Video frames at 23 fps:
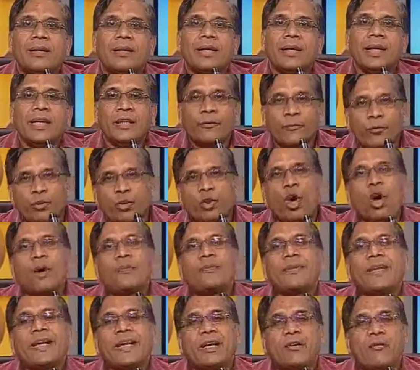In view
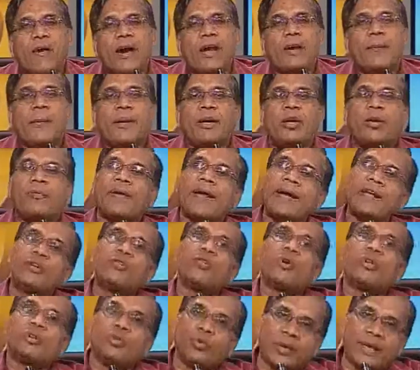of the requirement of right to
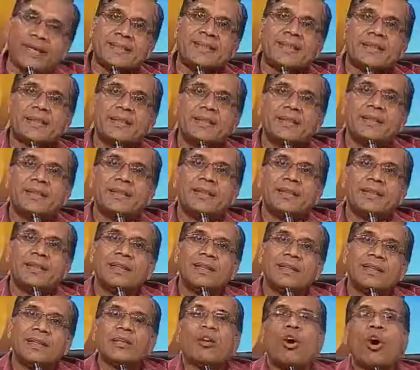education,
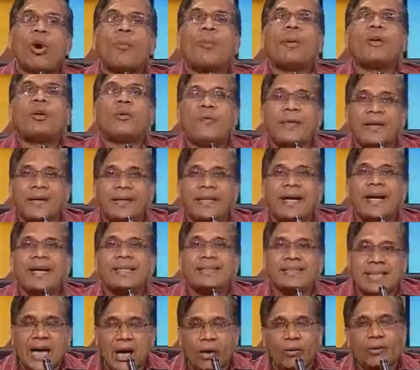the Government of India has
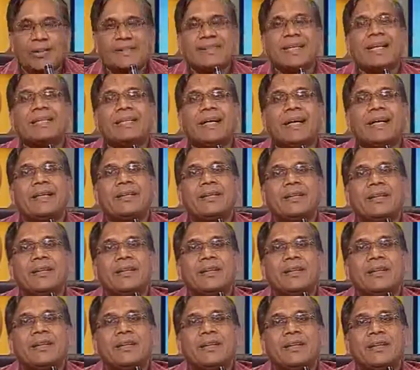now decided
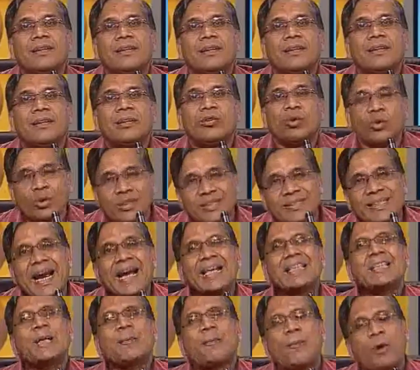to
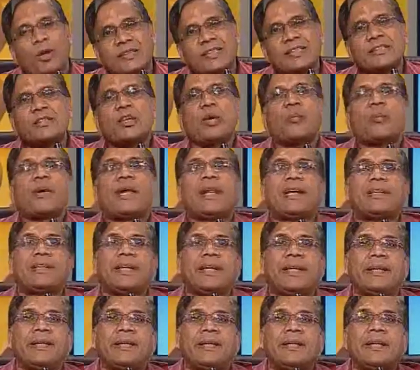start the process of
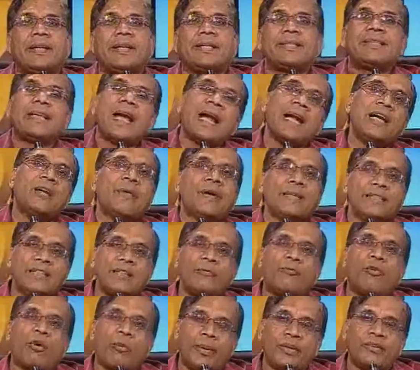collecting child-wise
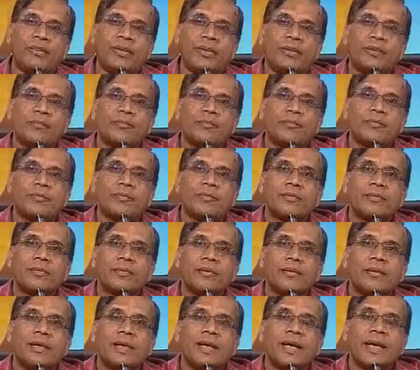information.
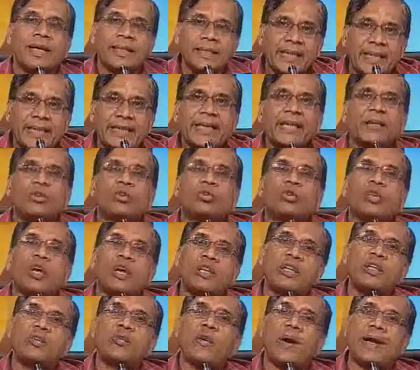In the year
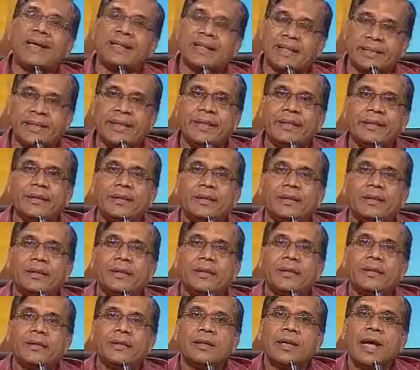2012-13,
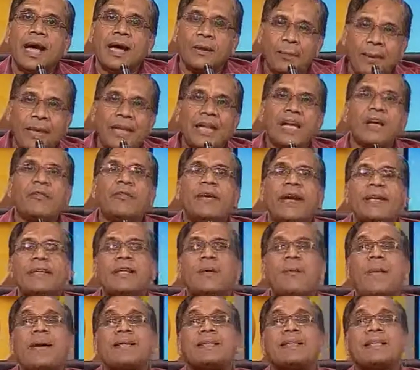I believe that the
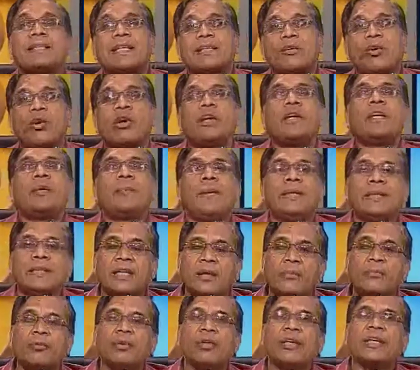message has already been
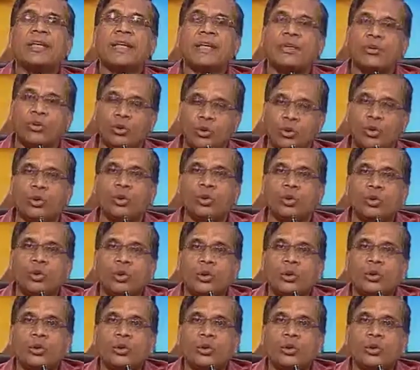communicated to you.